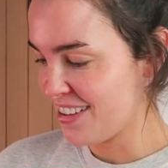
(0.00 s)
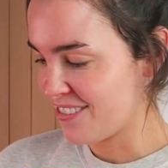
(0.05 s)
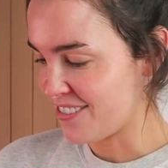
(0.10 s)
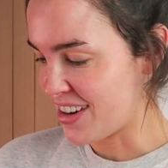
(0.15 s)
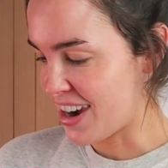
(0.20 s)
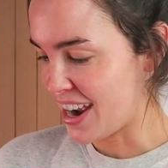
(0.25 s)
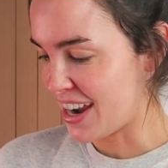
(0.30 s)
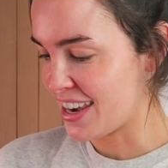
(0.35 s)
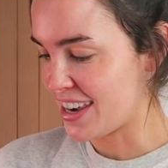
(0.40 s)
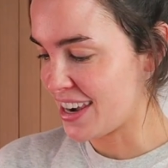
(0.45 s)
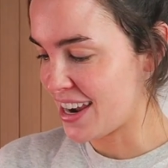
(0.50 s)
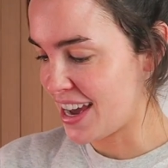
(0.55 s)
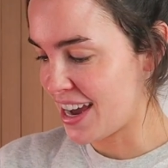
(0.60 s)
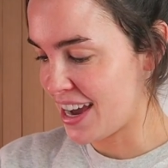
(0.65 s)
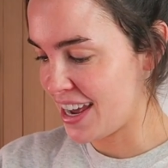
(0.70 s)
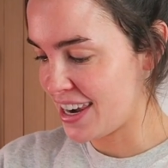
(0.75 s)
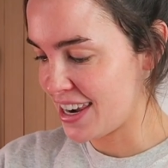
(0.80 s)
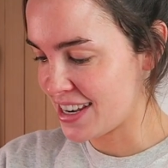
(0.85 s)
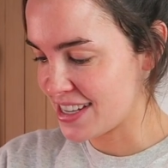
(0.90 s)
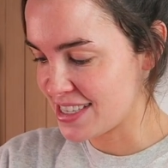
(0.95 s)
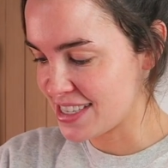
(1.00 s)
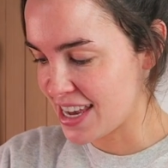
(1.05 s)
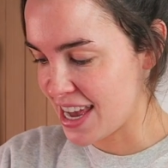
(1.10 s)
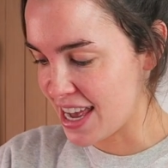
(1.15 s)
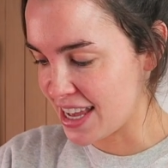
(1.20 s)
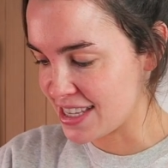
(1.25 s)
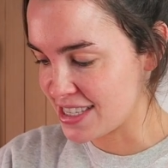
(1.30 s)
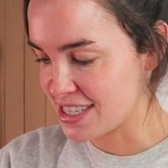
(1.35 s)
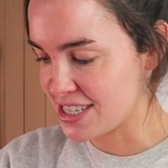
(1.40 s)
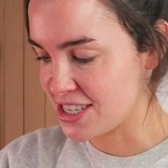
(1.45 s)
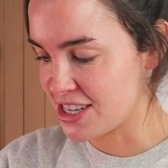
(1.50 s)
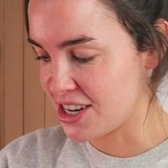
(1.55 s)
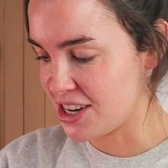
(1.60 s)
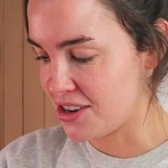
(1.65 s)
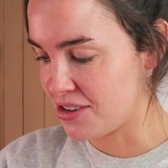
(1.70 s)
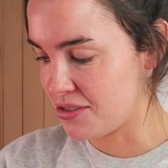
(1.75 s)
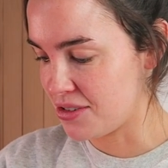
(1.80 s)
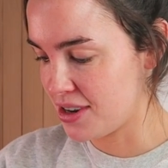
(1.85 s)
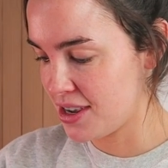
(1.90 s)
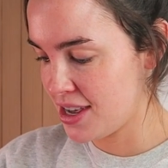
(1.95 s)
Right, 9 and 10 to
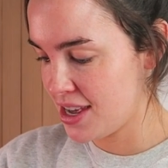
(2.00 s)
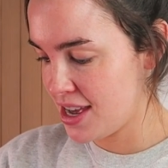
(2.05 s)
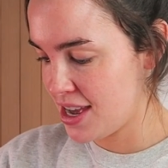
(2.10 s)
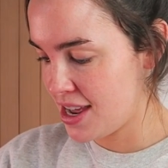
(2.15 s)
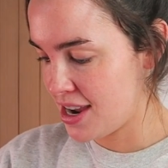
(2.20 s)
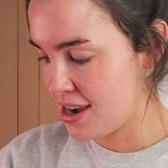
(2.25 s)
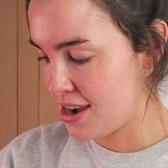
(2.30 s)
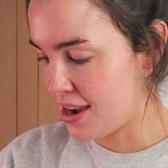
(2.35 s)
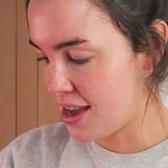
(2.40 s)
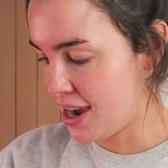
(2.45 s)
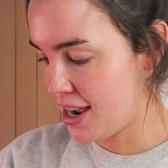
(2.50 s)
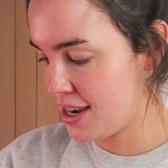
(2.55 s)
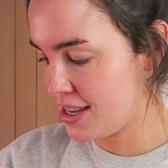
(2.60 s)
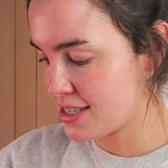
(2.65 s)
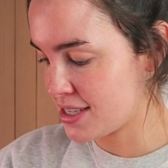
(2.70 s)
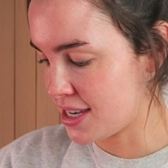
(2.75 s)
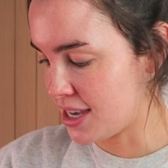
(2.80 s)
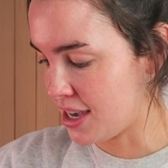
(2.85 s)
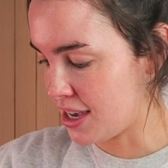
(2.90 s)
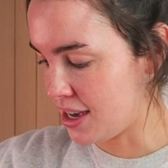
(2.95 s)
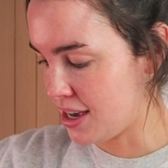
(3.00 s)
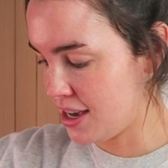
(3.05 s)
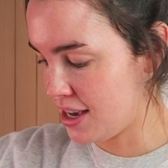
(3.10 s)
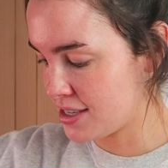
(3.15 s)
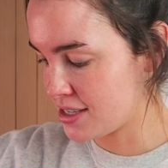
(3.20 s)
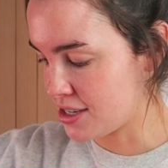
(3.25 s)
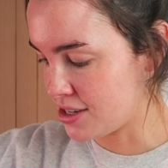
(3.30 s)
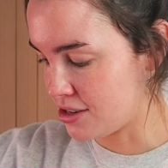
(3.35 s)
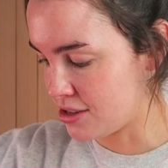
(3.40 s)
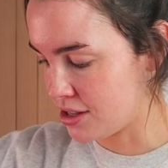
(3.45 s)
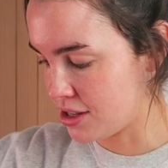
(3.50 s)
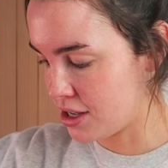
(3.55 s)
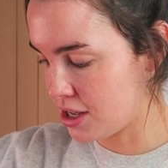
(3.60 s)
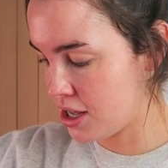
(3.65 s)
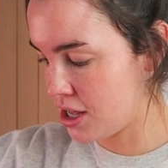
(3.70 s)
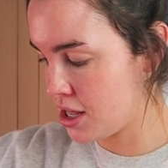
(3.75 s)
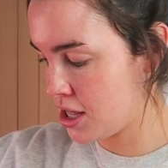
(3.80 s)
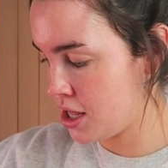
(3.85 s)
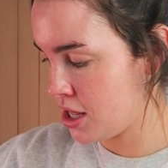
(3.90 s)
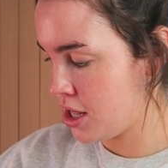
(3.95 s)
do. 9 is here. It's
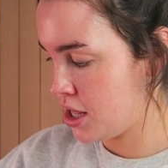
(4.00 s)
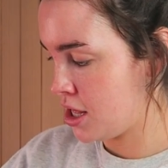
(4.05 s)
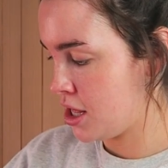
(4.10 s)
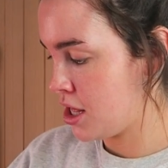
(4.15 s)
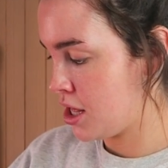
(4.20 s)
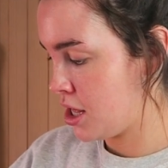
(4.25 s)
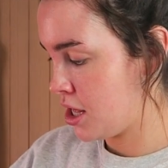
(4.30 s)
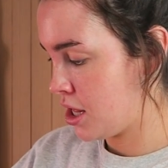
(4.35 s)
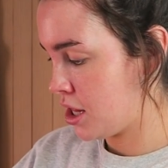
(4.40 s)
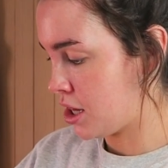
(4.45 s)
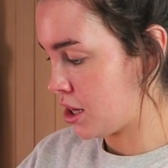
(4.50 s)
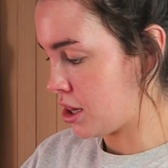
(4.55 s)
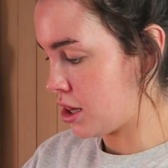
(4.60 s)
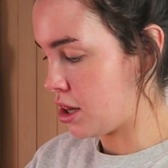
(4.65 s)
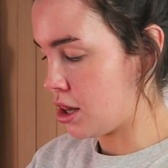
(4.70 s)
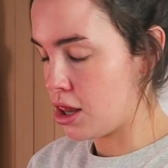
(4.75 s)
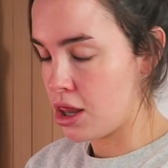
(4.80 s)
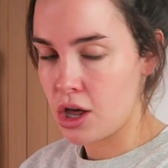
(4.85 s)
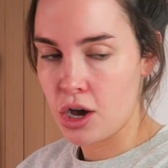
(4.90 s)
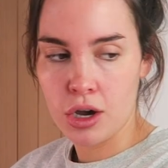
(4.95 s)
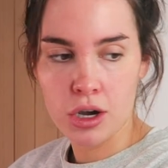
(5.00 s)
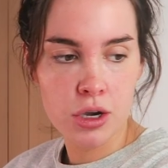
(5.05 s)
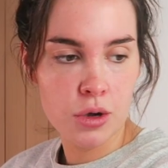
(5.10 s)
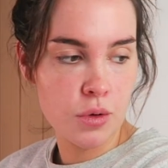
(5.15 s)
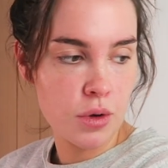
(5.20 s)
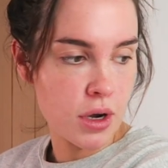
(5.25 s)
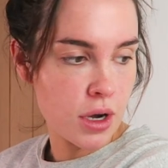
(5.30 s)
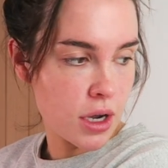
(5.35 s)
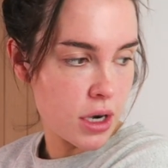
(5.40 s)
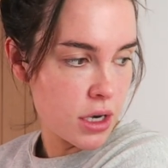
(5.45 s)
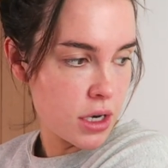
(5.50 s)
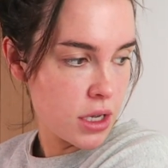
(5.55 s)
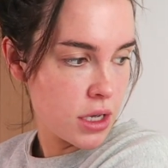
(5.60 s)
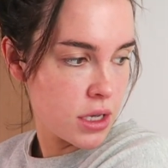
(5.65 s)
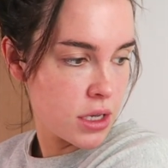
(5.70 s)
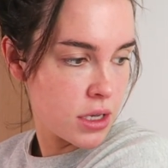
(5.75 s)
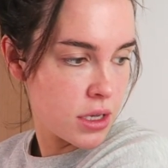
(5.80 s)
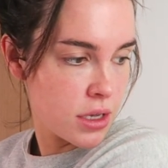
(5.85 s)
another long one.